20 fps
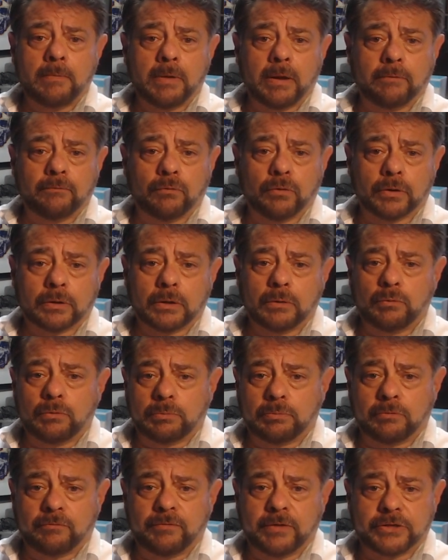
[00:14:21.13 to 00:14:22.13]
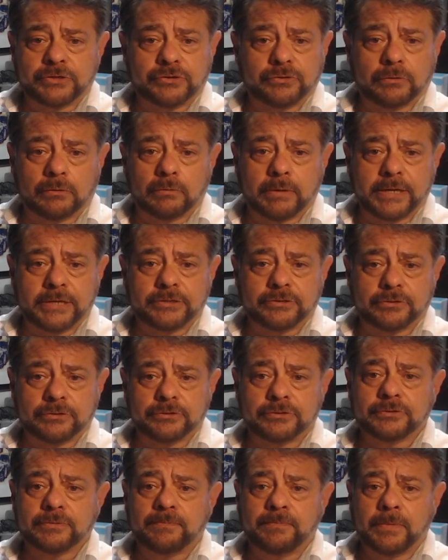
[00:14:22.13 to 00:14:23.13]
of working with professional
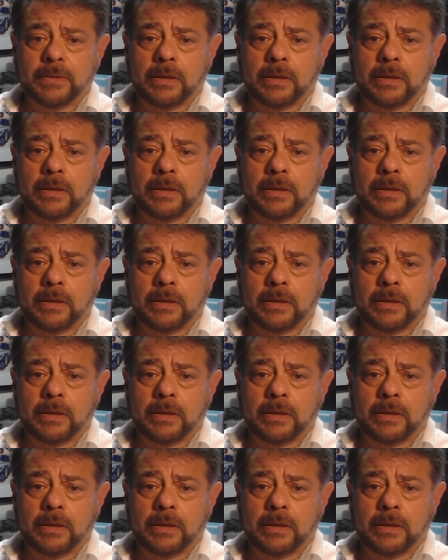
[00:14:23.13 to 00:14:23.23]
erasers.